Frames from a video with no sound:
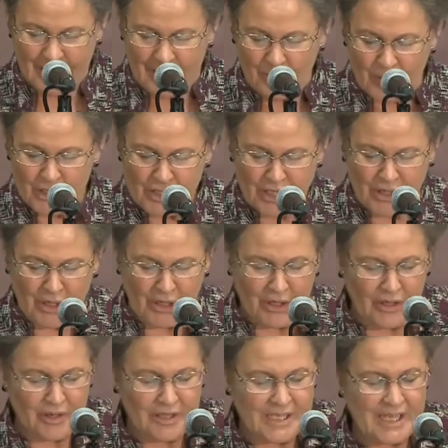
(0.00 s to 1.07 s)
when she
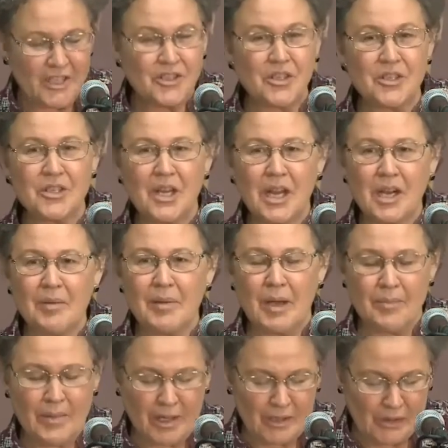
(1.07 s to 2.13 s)
heard her teacher talk
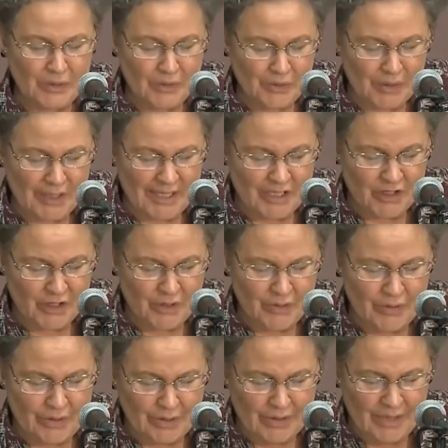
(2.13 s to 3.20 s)
about Martin Luther King
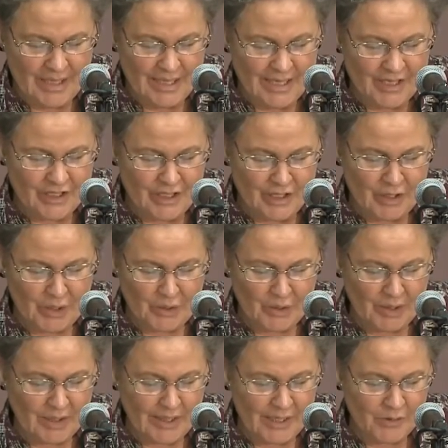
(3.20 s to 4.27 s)
Jr., she told
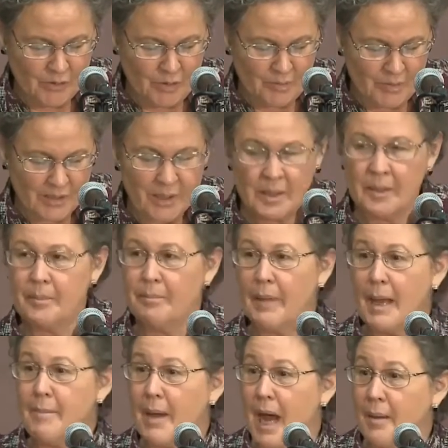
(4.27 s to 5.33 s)
her classrooms,
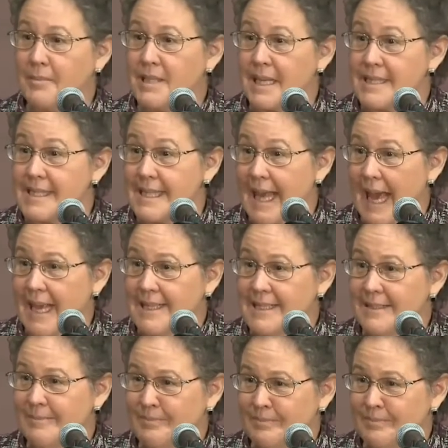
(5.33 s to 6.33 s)
"My mom does that."